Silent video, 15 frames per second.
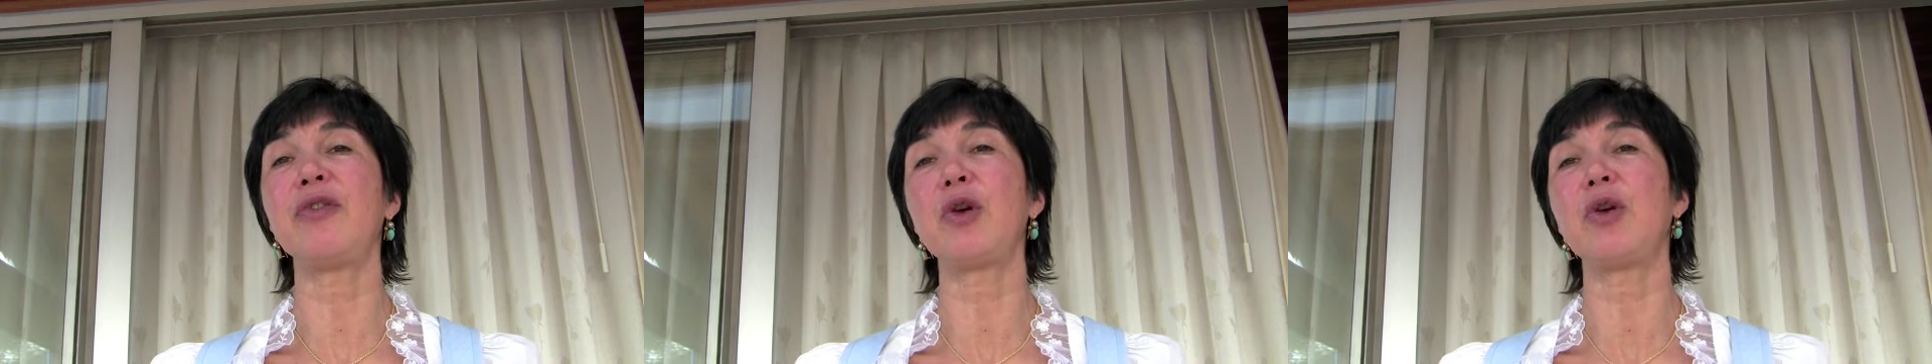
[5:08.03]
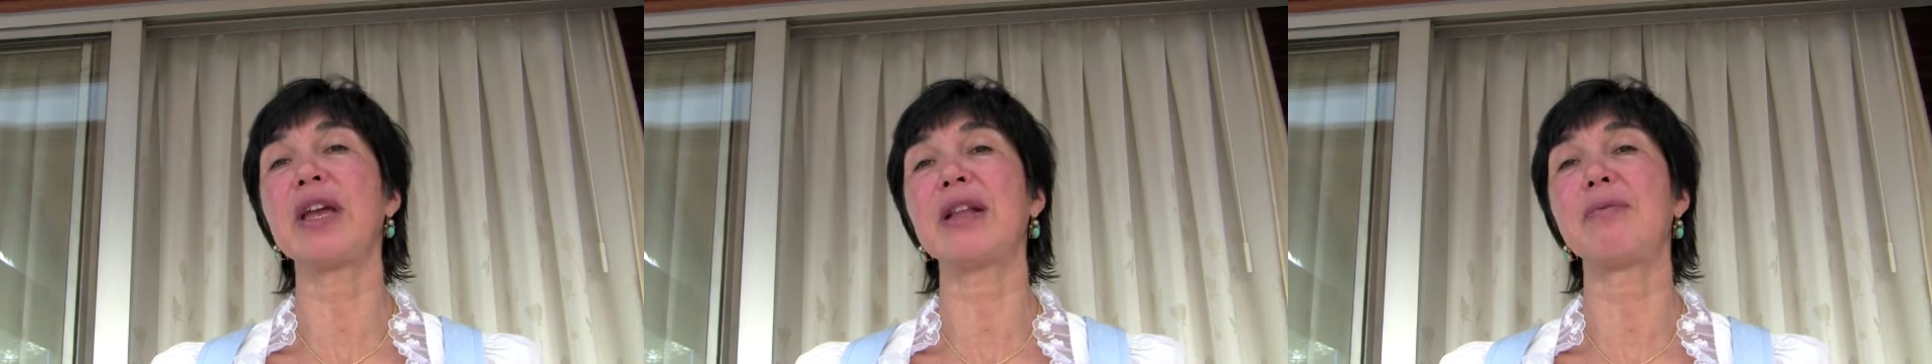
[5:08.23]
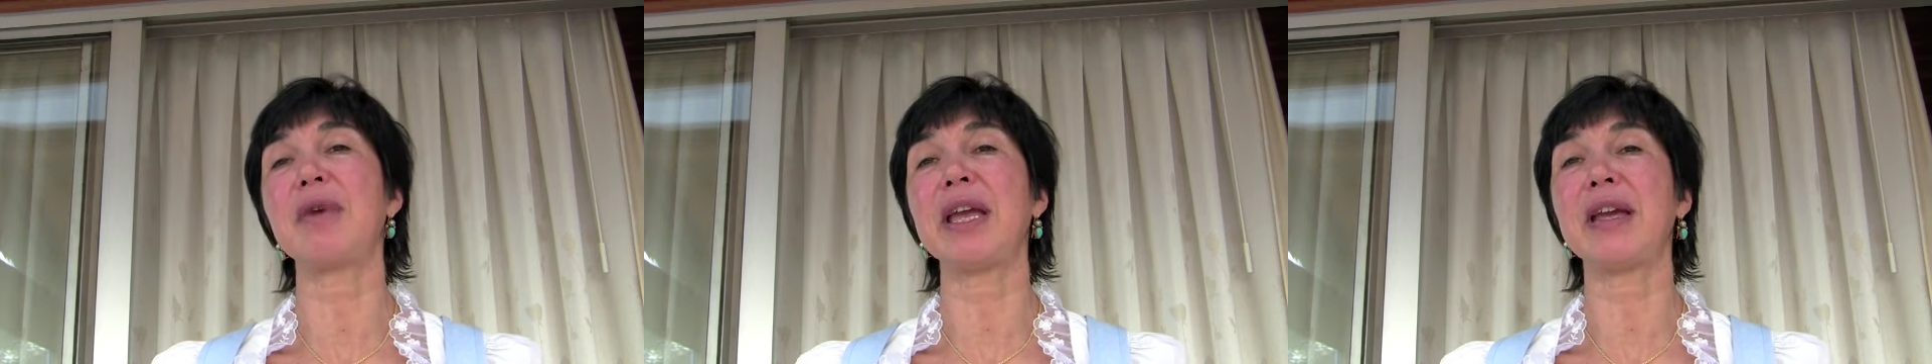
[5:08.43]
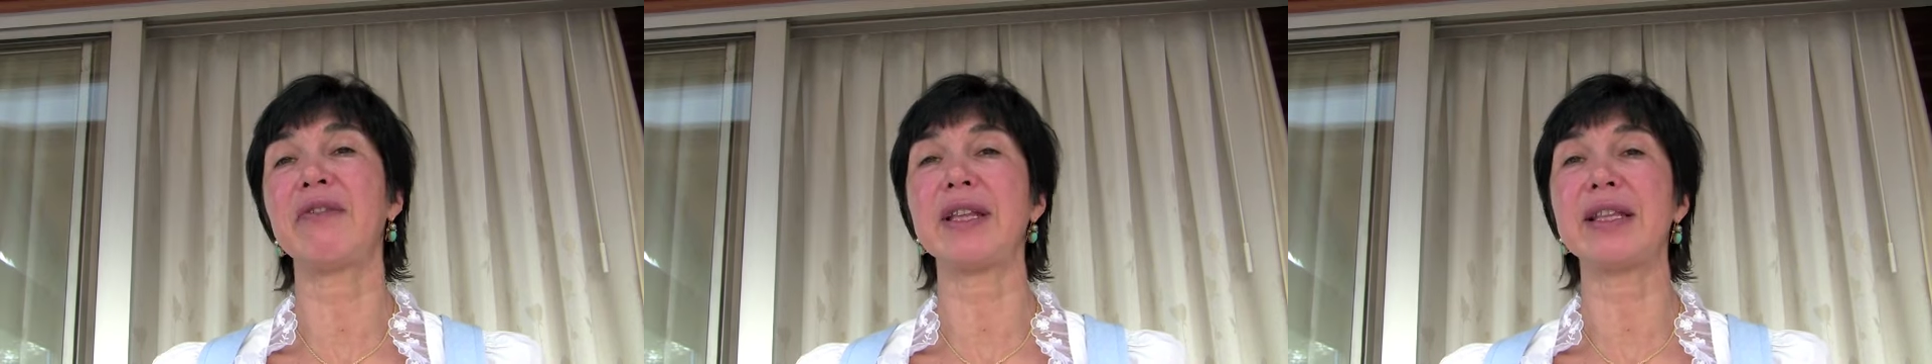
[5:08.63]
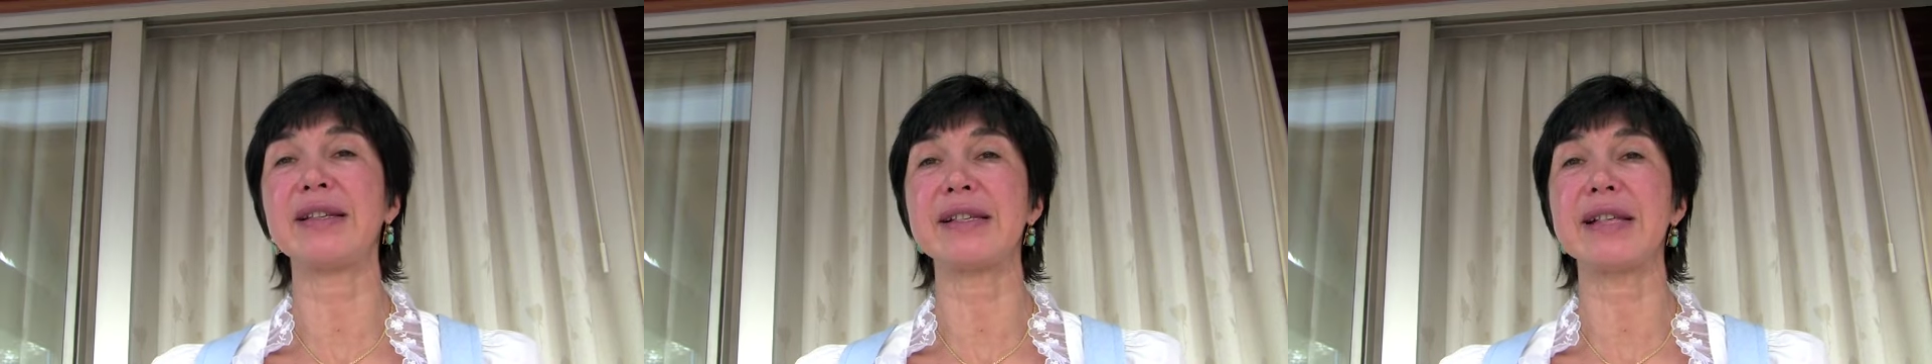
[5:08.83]
If you can make
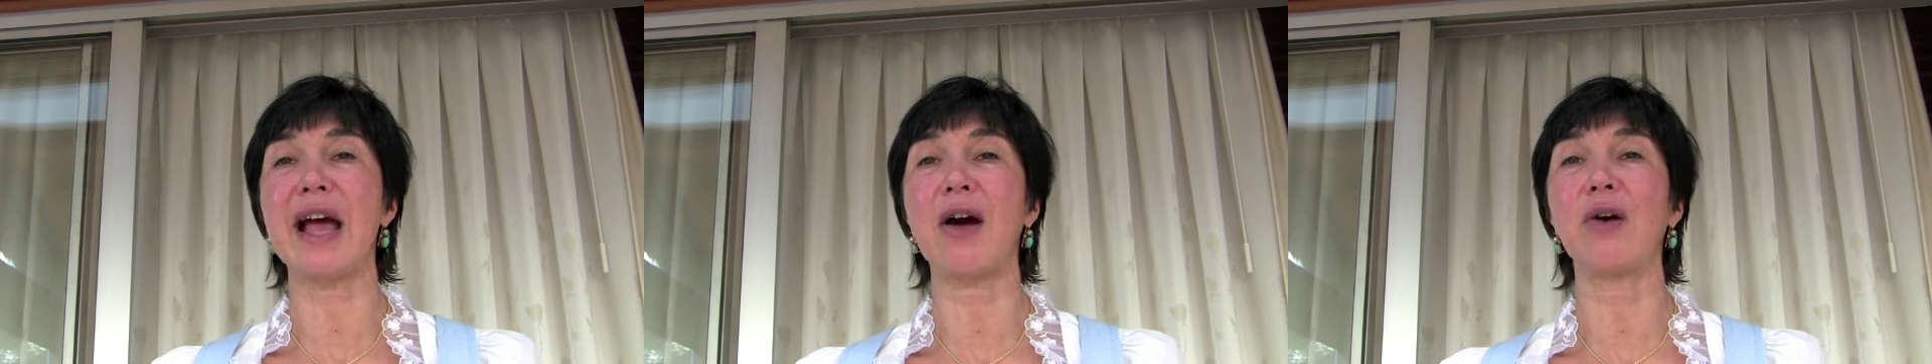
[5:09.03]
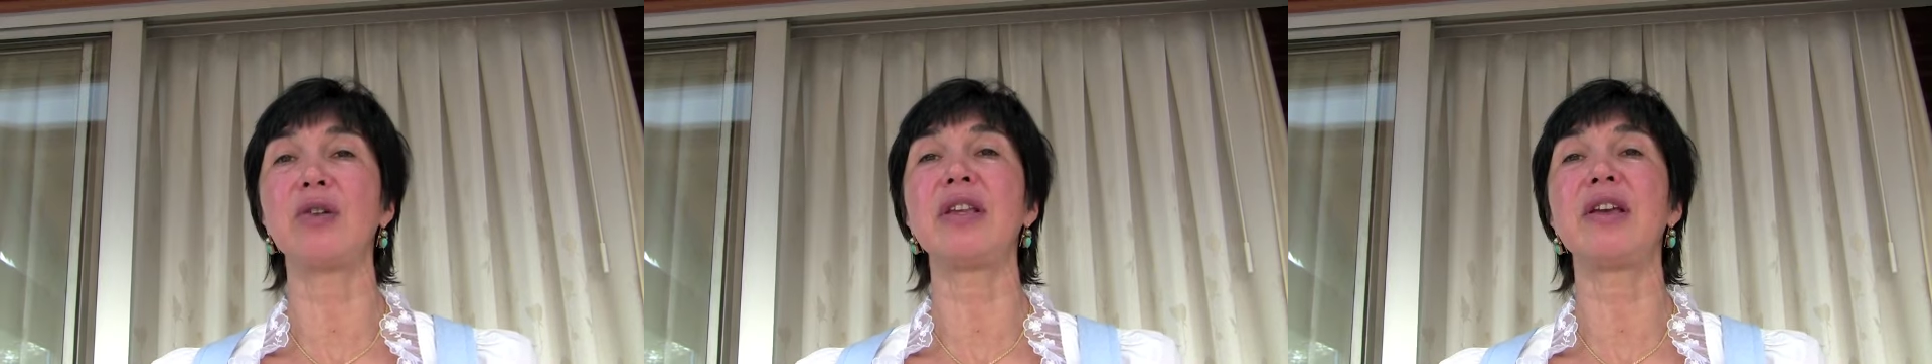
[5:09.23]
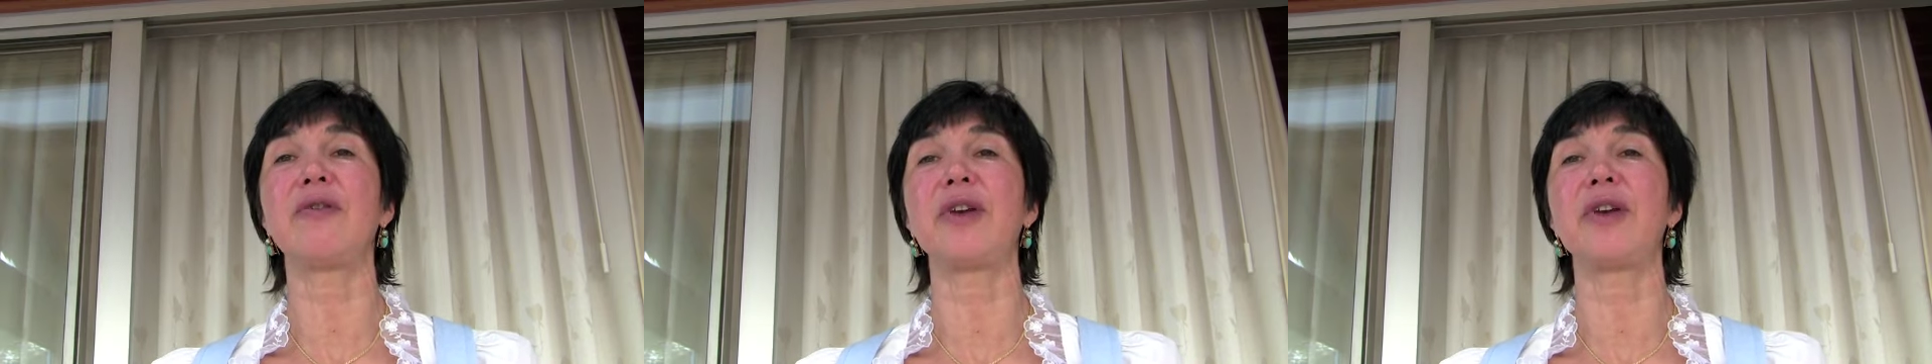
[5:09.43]
with the sound,